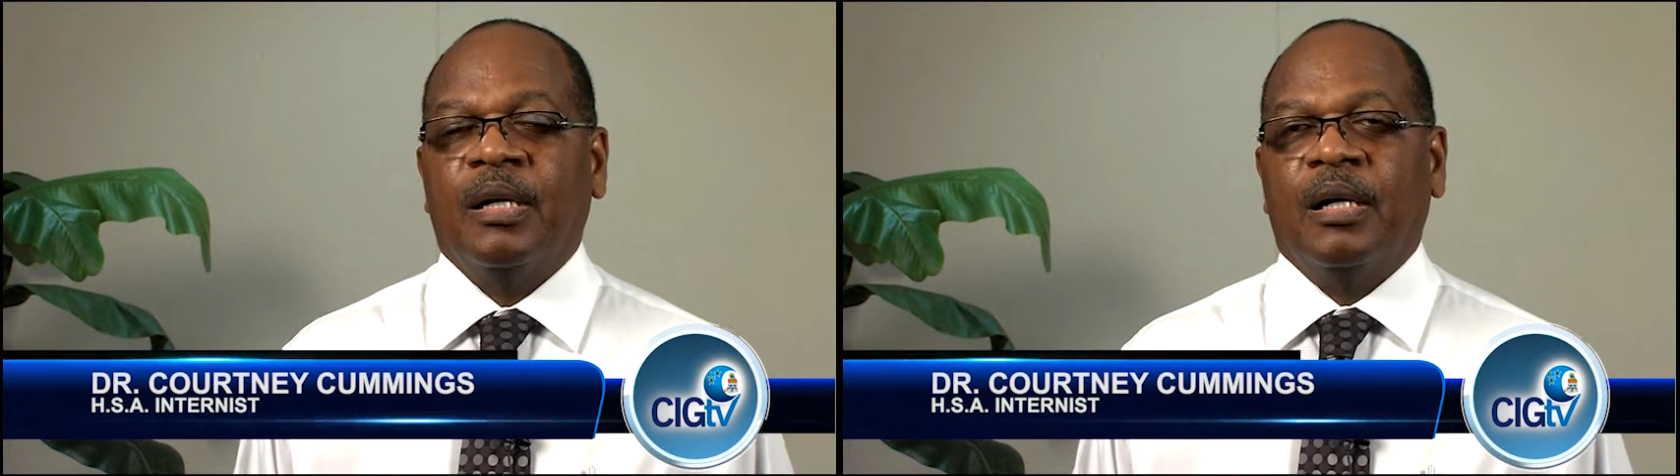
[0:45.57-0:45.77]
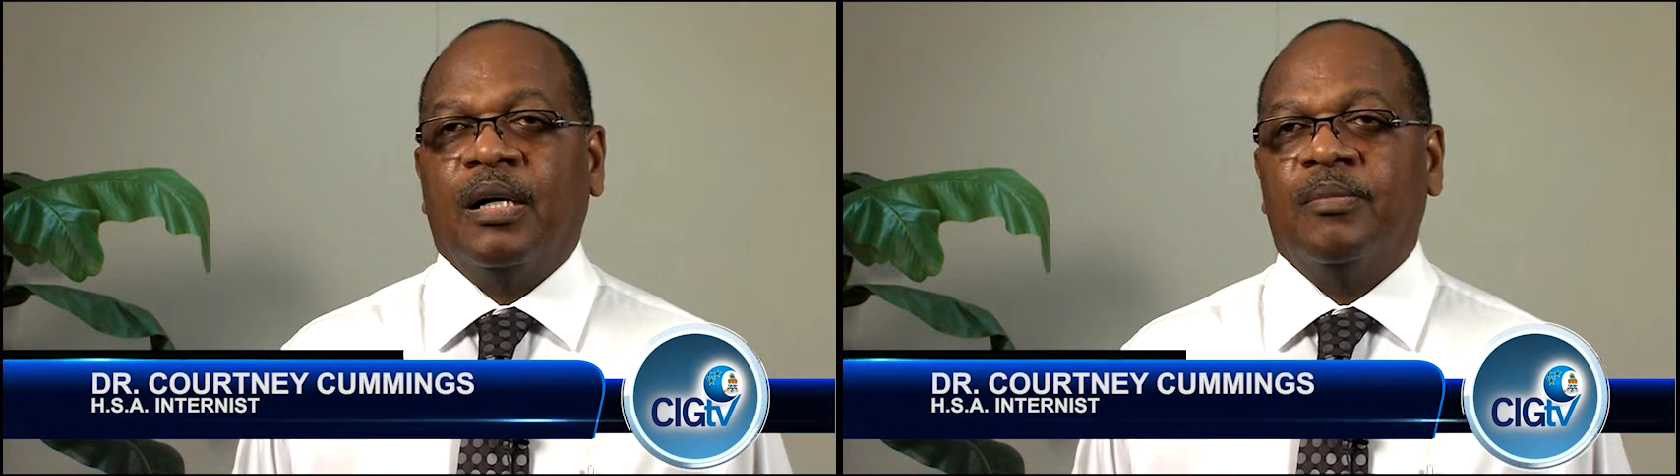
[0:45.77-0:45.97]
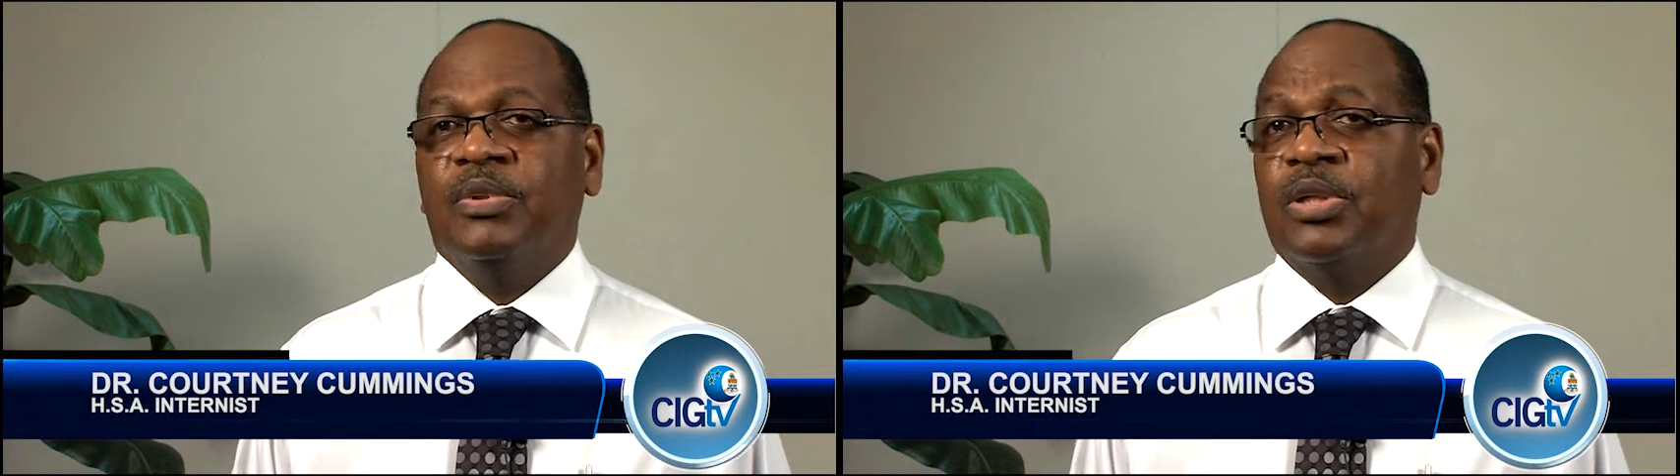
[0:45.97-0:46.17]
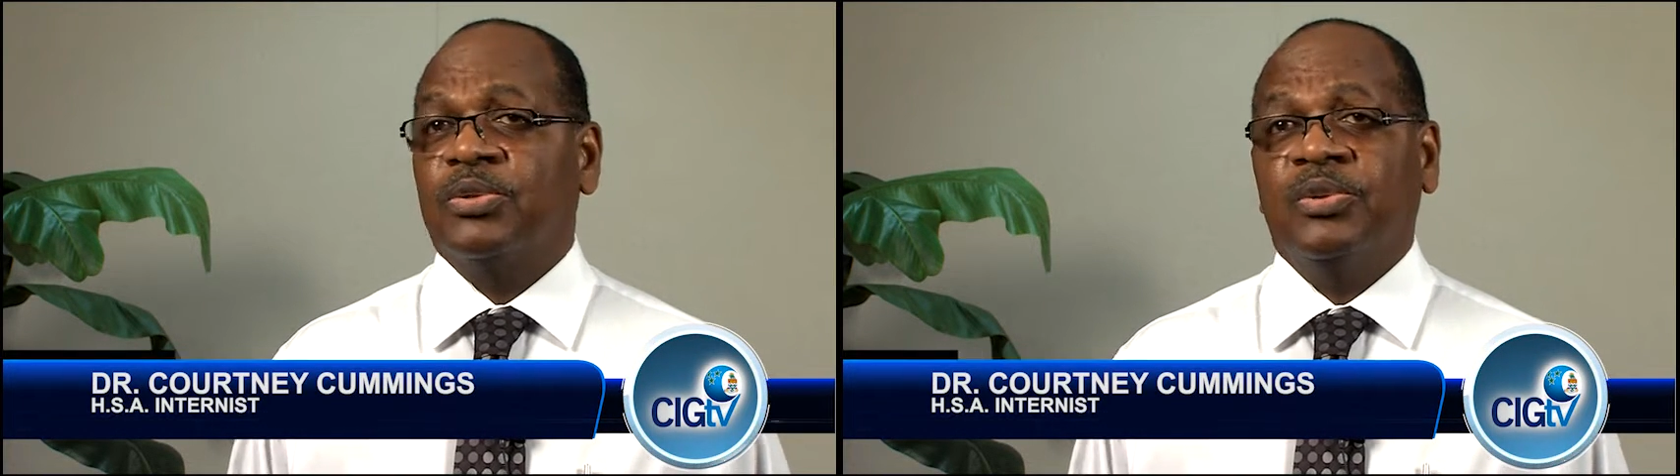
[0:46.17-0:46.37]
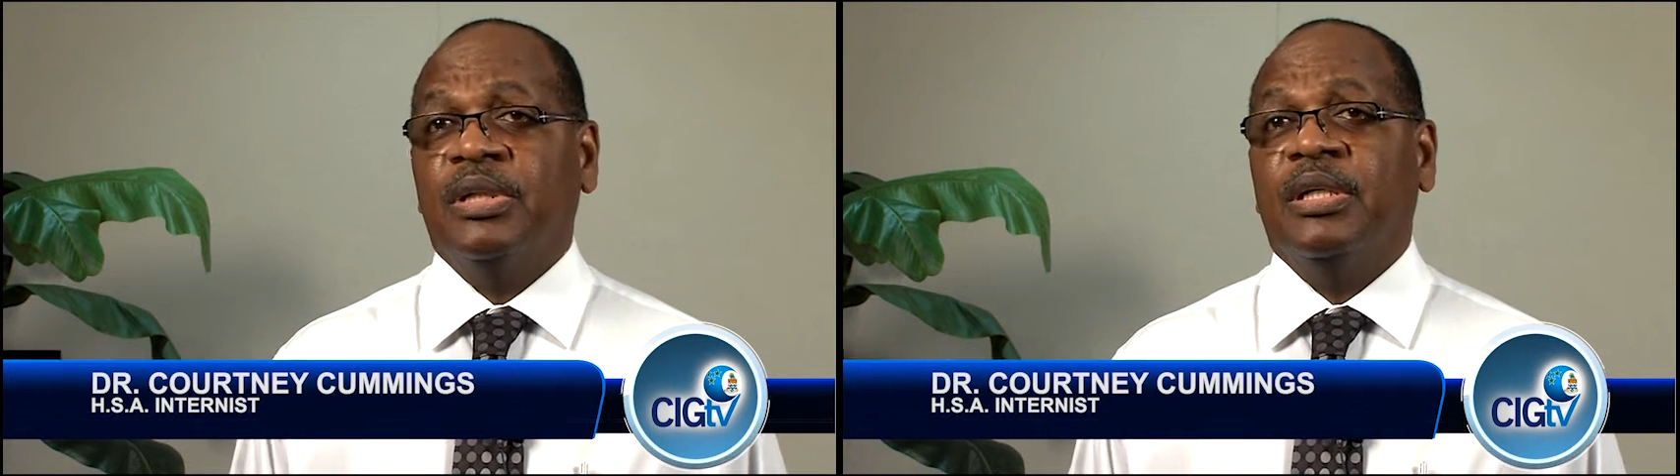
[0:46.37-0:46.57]
not
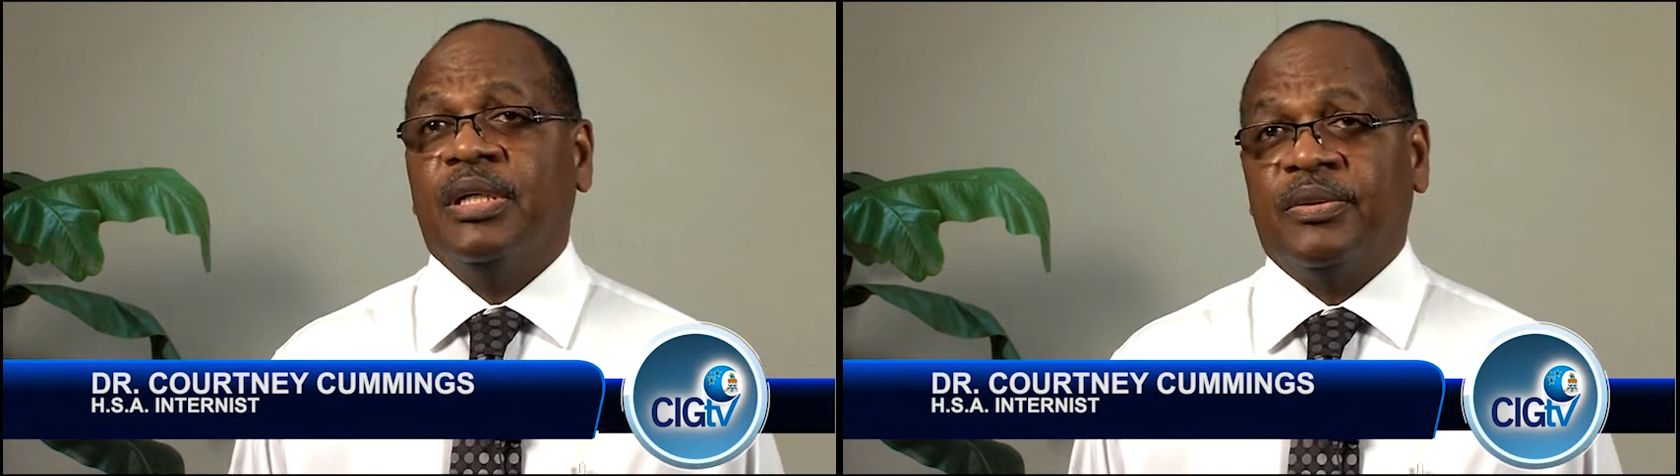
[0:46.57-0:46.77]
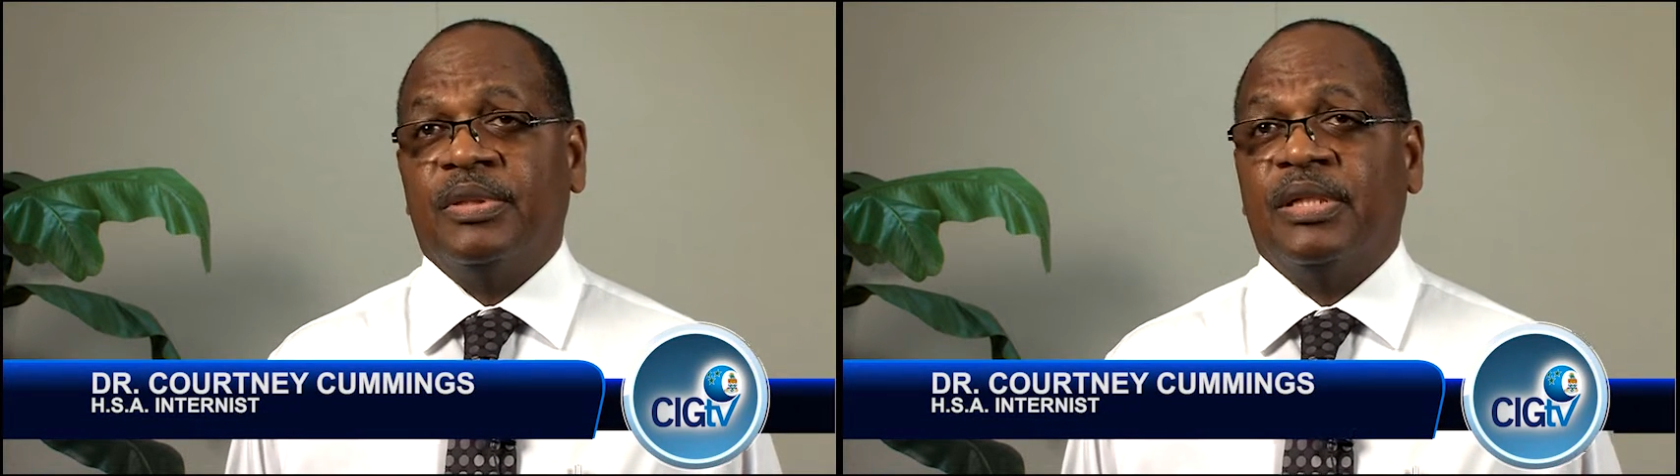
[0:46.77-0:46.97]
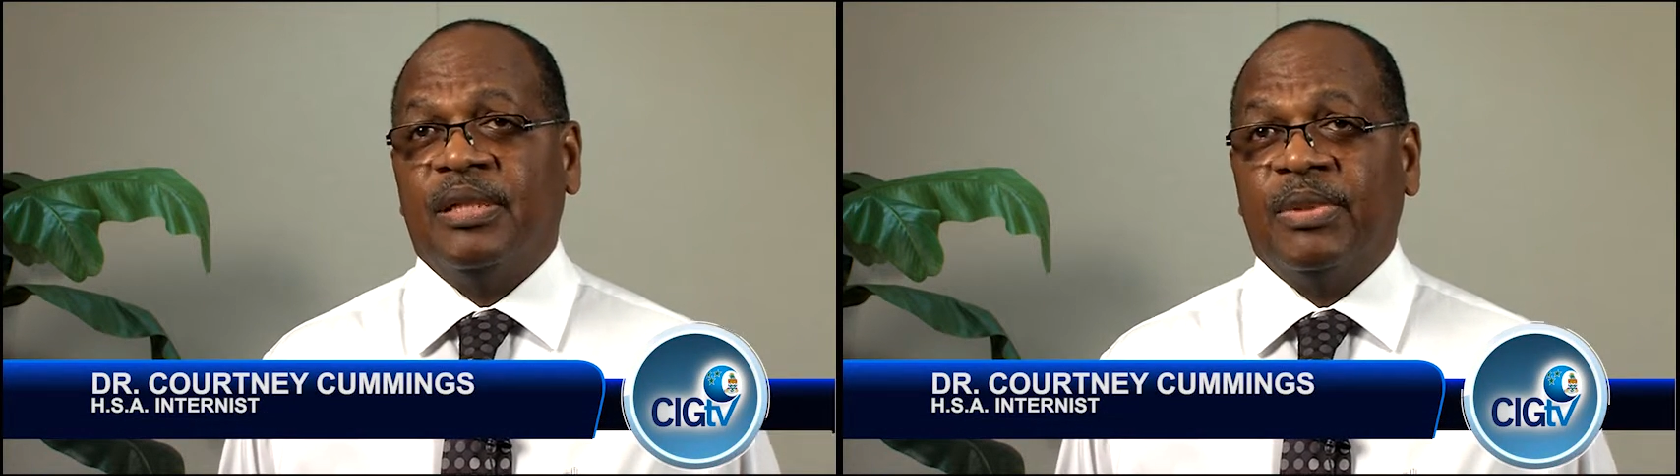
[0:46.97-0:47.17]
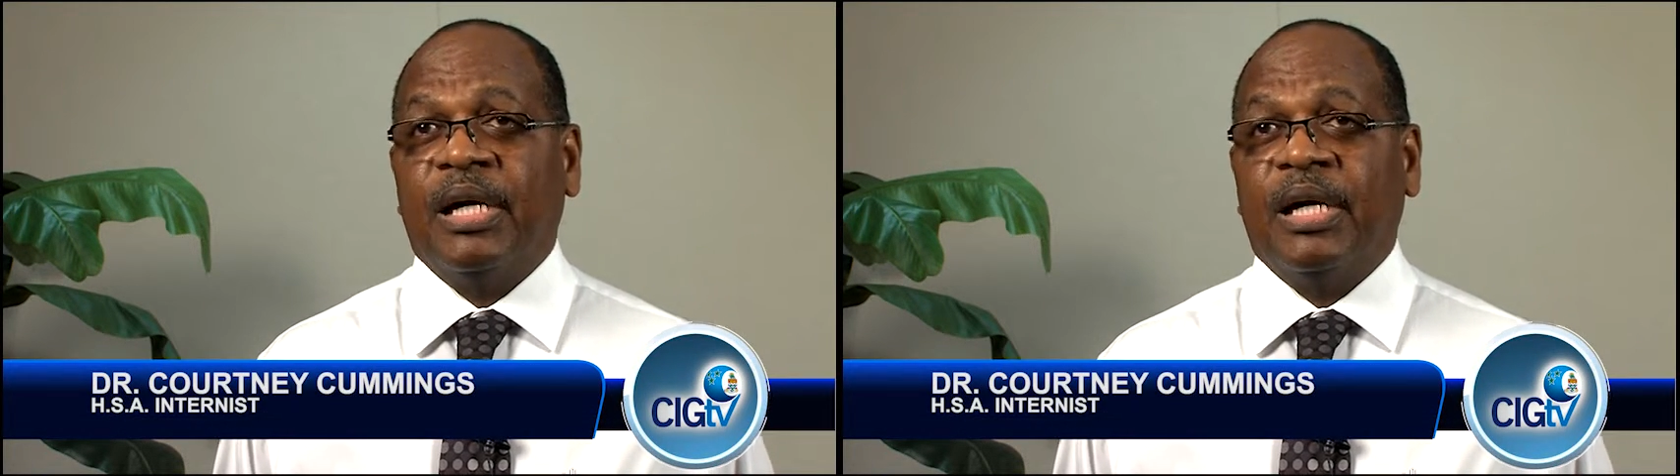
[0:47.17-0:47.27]
only here in the Cayman